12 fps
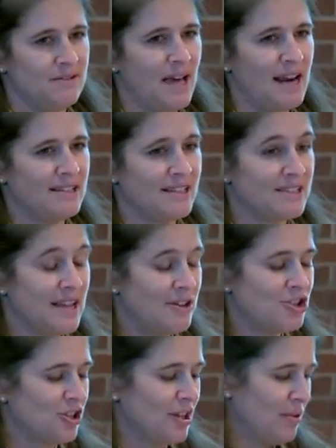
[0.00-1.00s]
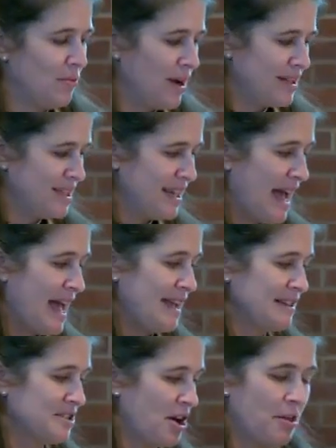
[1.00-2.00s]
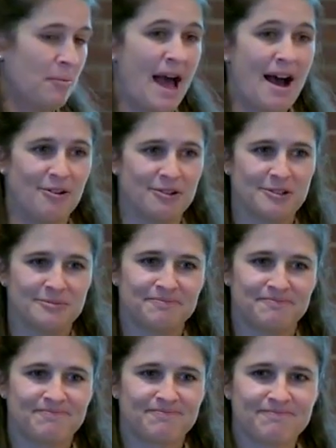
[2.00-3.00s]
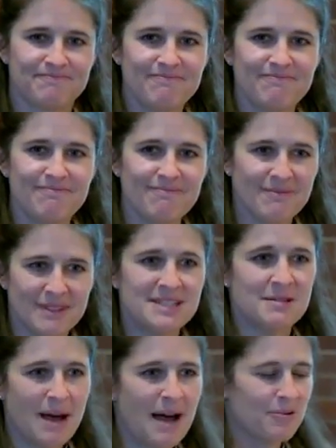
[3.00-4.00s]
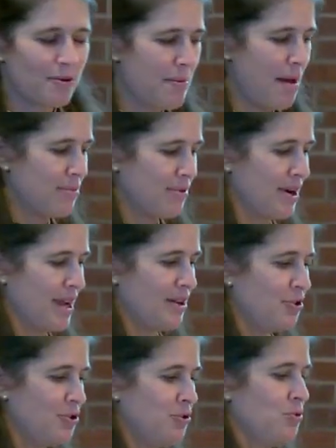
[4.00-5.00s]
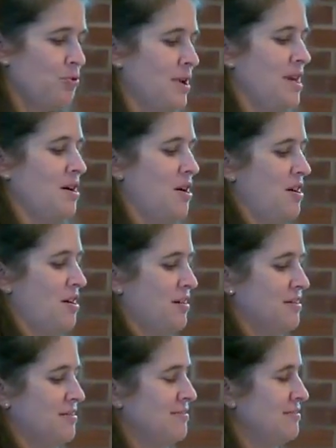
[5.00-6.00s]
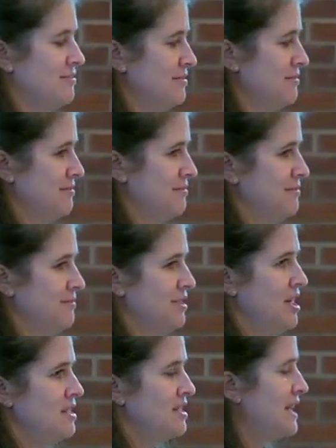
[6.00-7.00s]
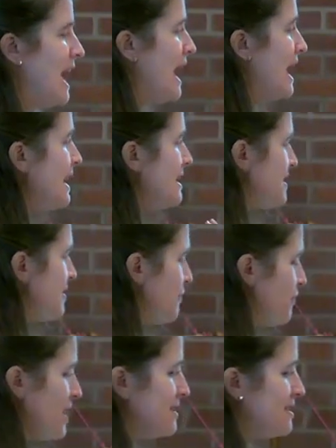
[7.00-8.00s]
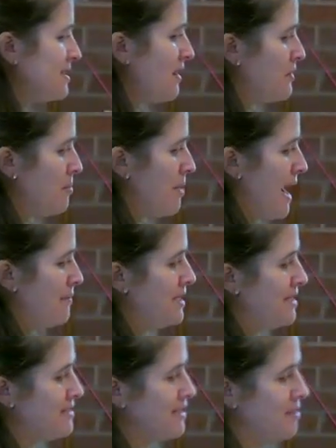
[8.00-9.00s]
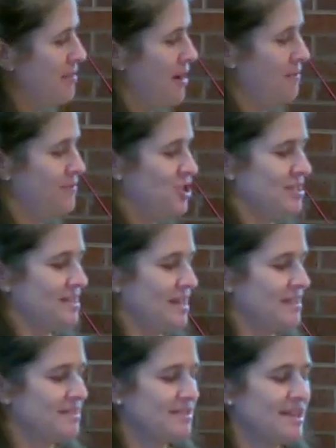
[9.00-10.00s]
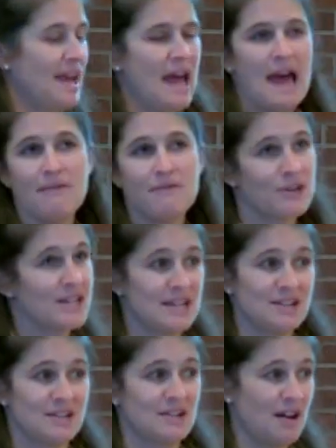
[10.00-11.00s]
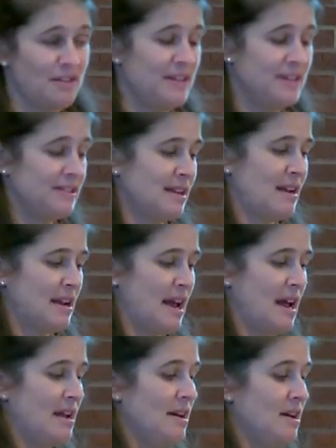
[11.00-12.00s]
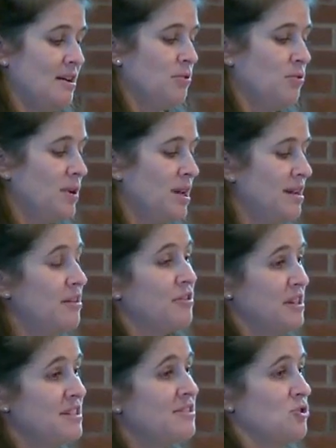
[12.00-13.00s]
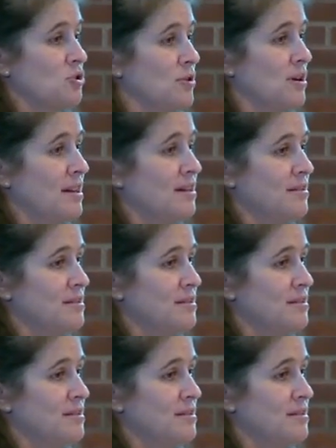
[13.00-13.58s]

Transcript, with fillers: That is essentially what today is all about. It's about remembering who we are. Today is the feast of the baptism of Jesus. Every year on this Sunday, we hear this story